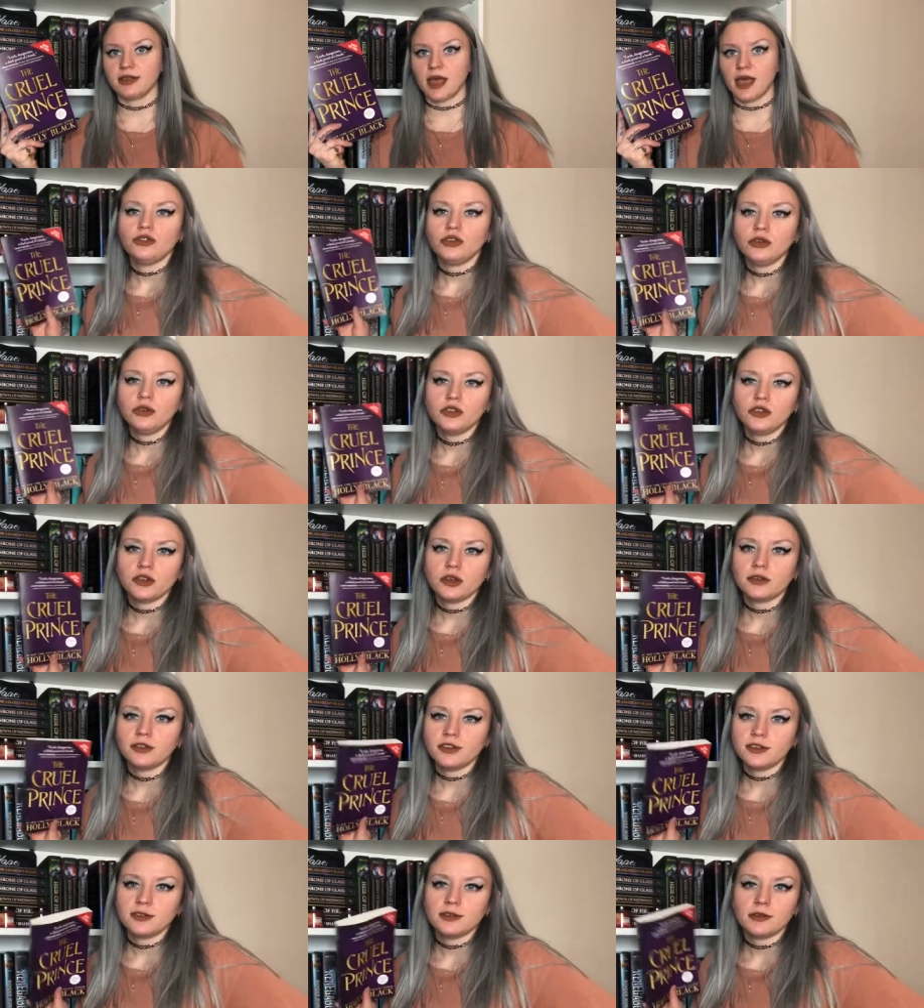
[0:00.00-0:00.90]
Jude
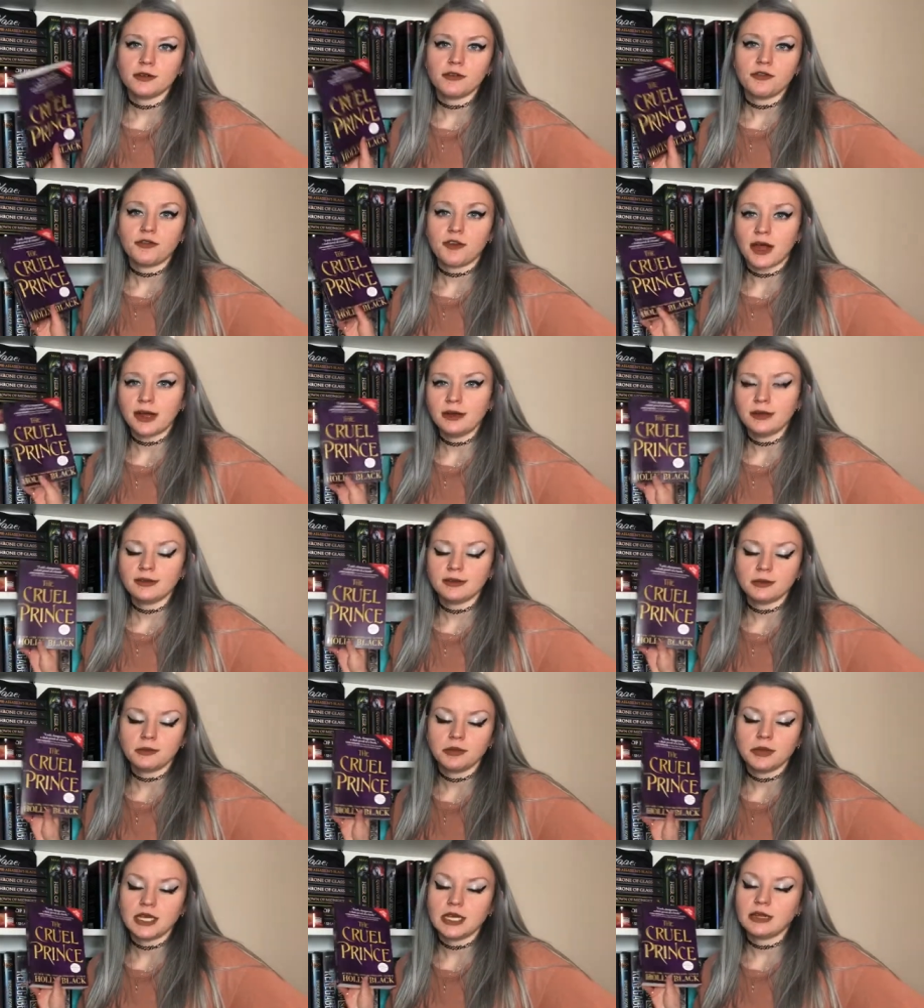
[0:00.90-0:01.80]
starts finding
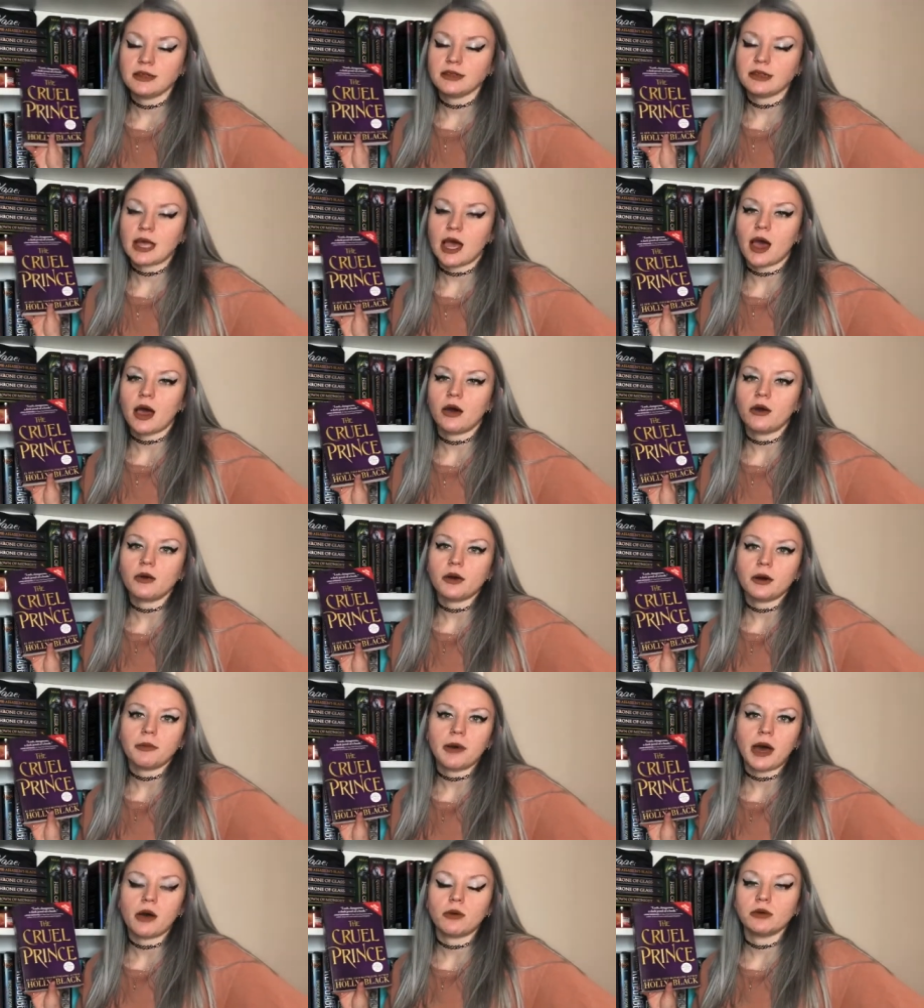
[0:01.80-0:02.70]
some things out
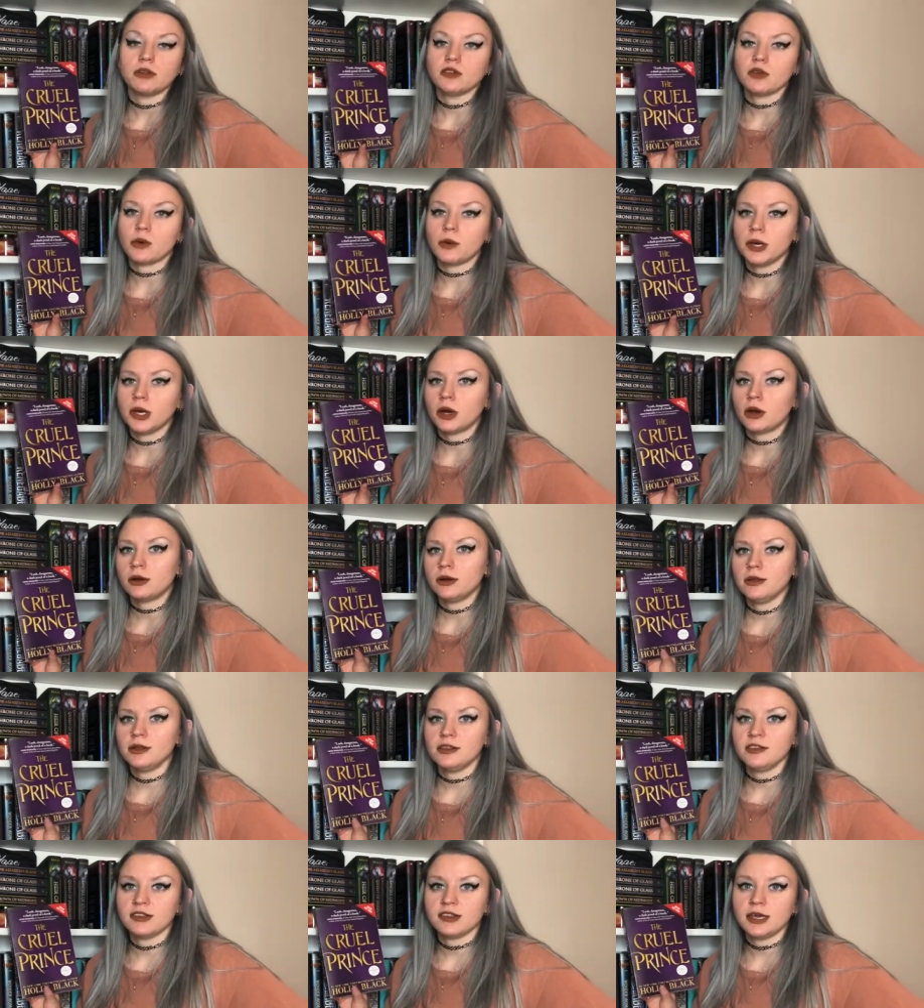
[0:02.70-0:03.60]
about what's going on
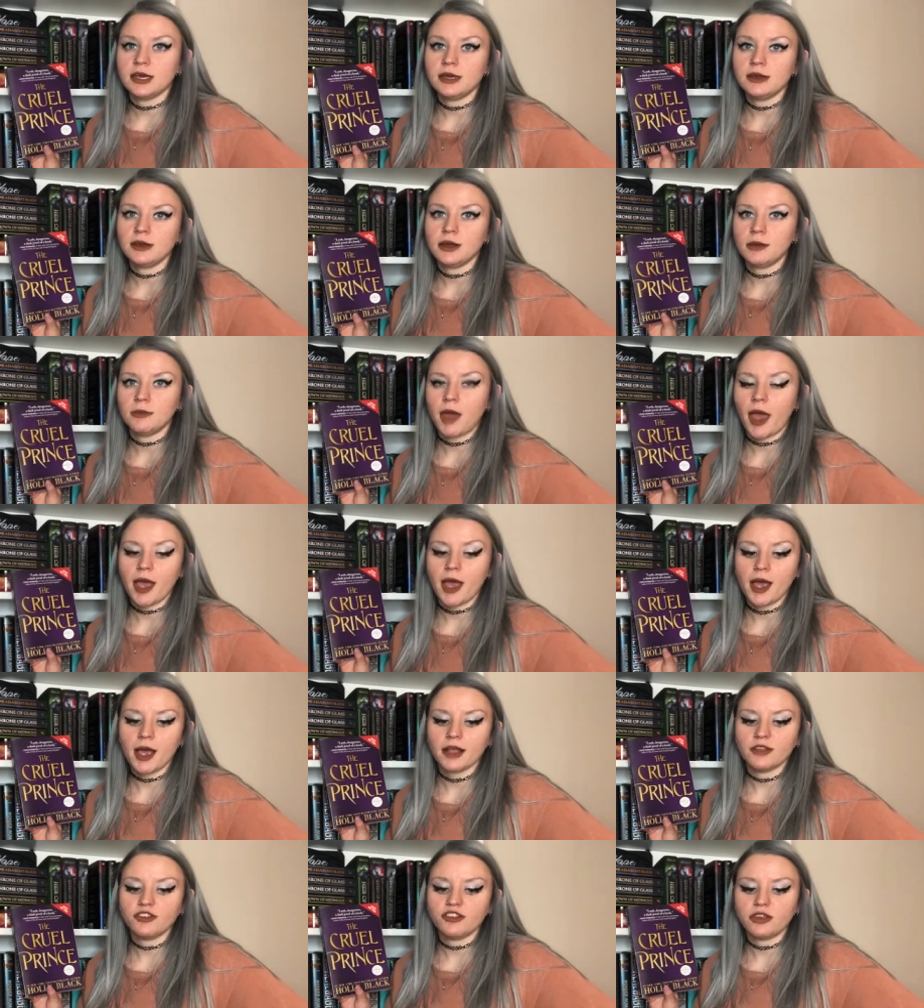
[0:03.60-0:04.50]
in this kingdom
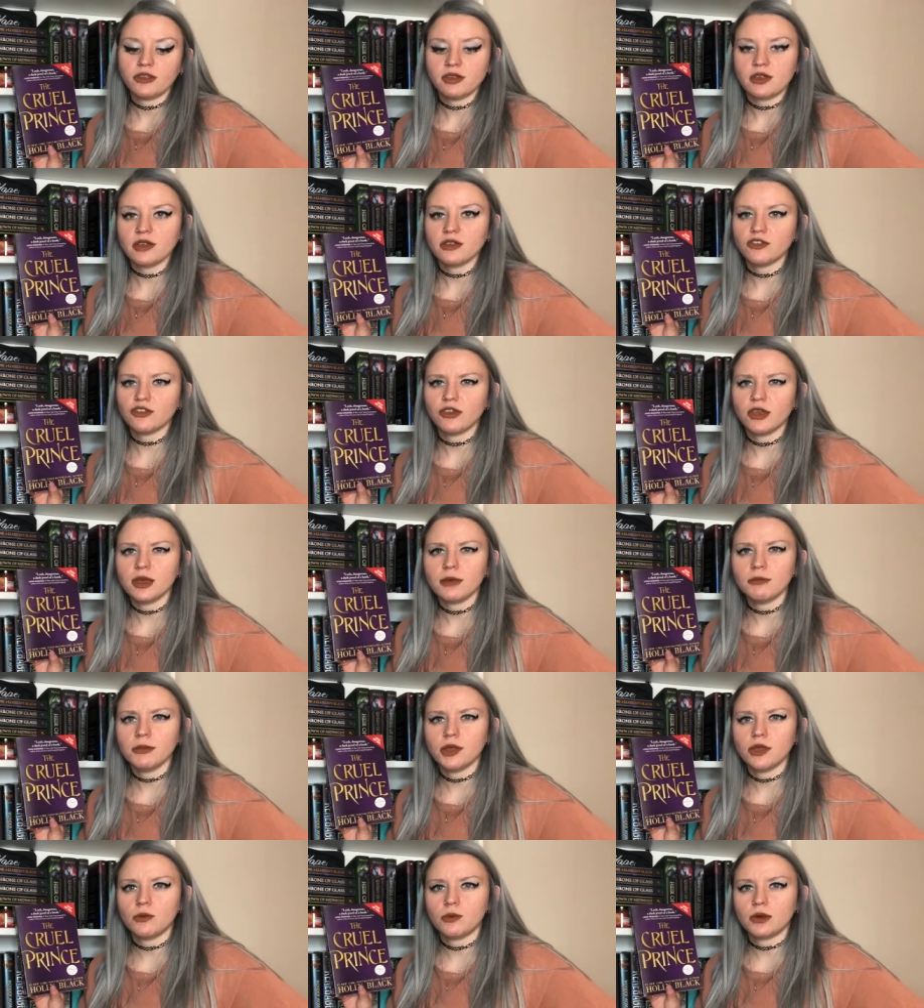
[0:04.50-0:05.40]
and she thinks she can
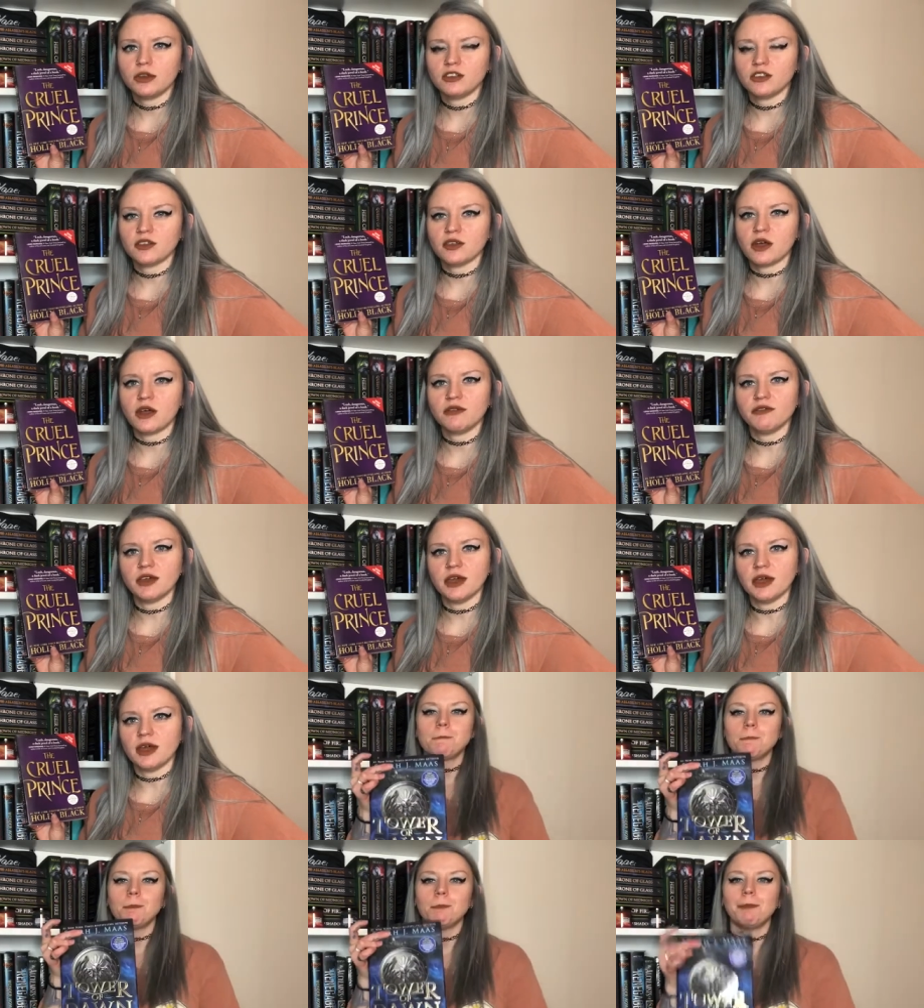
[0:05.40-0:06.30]
be the one to solve it.